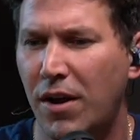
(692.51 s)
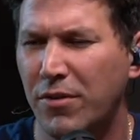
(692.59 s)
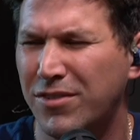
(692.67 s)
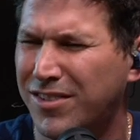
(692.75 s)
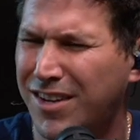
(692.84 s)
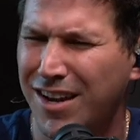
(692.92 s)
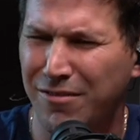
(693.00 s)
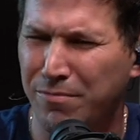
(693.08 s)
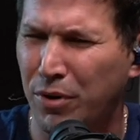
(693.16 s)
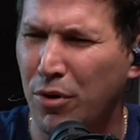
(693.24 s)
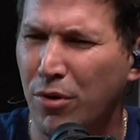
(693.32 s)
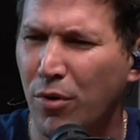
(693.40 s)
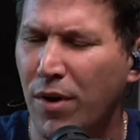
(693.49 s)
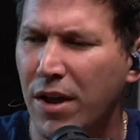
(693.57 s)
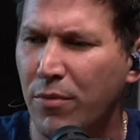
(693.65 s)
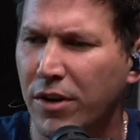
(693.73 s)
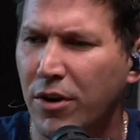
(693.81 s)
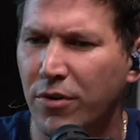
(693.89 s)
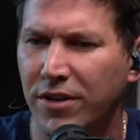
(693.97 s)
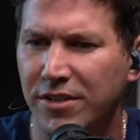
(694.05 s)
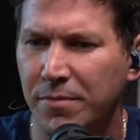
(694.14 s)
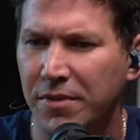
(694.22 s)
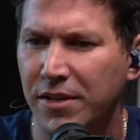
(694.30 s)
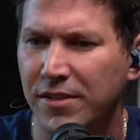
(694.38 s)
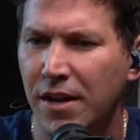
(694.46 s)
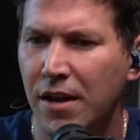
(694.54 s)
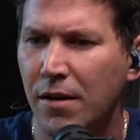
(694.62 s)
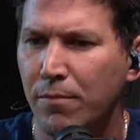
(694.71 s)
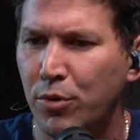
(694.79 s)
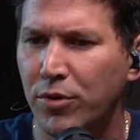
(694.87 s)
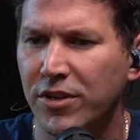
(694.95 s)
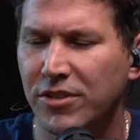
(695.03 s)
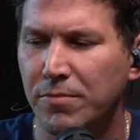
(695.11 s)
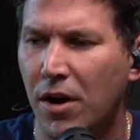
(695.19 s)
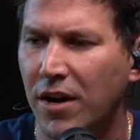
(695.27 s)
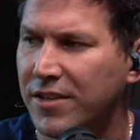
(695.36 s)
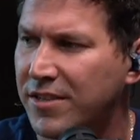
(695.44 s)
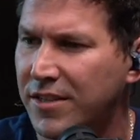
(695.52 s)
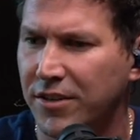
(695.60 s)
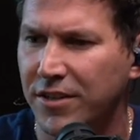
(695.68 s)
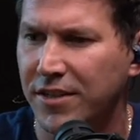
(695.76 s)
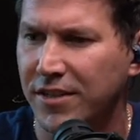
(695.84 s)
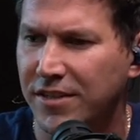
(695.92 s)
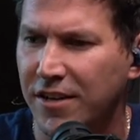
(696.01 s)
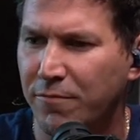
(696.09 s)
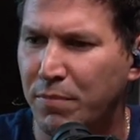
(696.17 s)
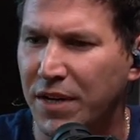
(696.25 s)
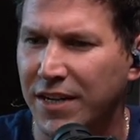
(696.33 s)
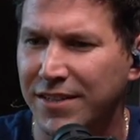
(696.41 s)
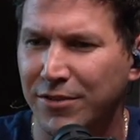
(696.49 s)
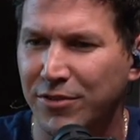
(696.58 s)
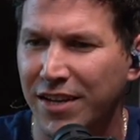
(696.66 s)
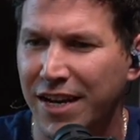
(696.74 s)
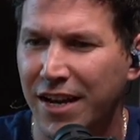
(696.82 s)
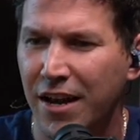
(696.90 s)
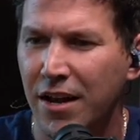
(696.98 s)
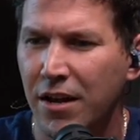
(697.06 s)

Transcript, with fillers: I was kind of blown away when going to some of these Buddhist monasteries and stuff because it was like,